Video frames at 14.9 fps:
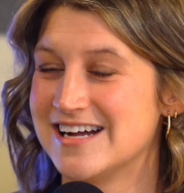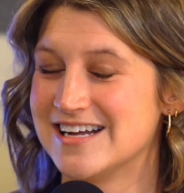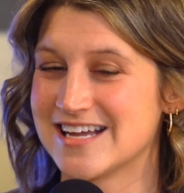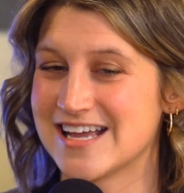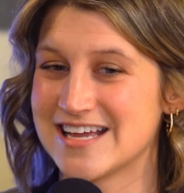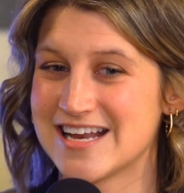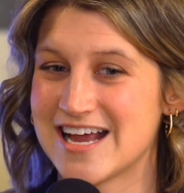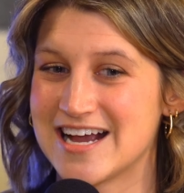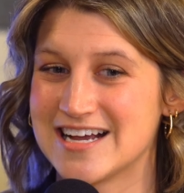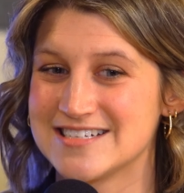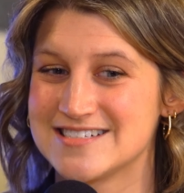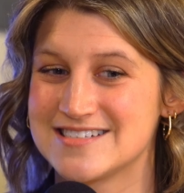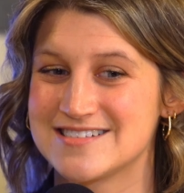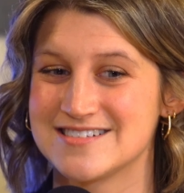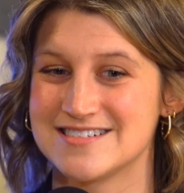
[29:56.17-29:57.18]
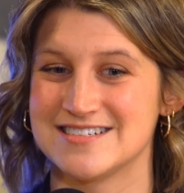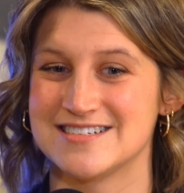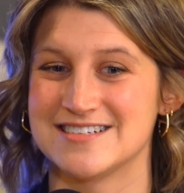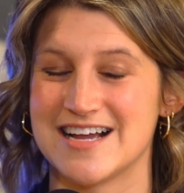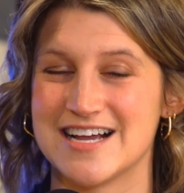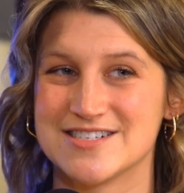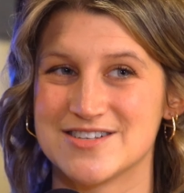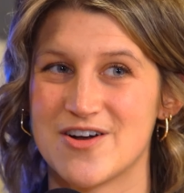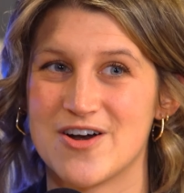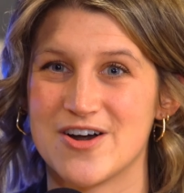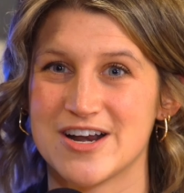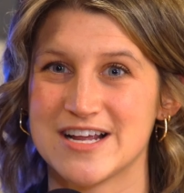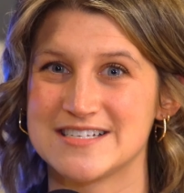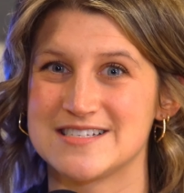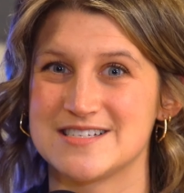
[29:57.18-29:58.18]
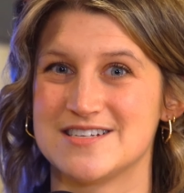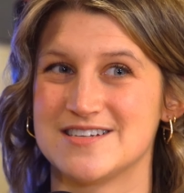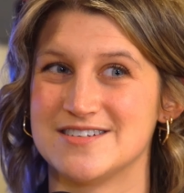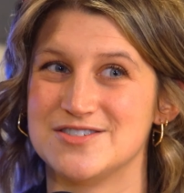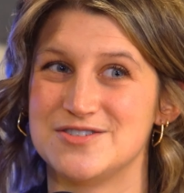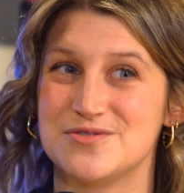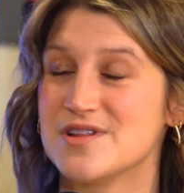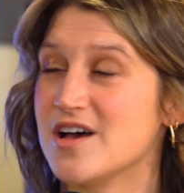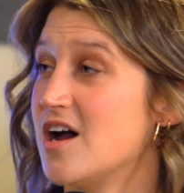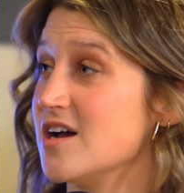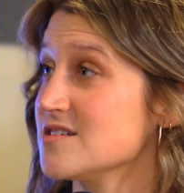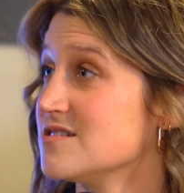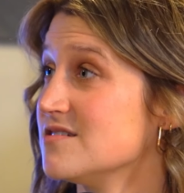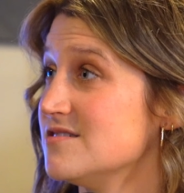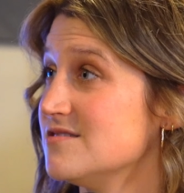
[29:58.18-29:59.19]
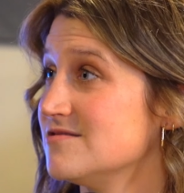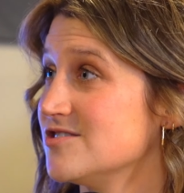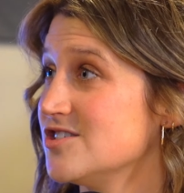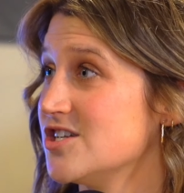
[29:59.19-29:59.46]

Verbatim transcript: again, as as artists to do the hustle, mm-hmm.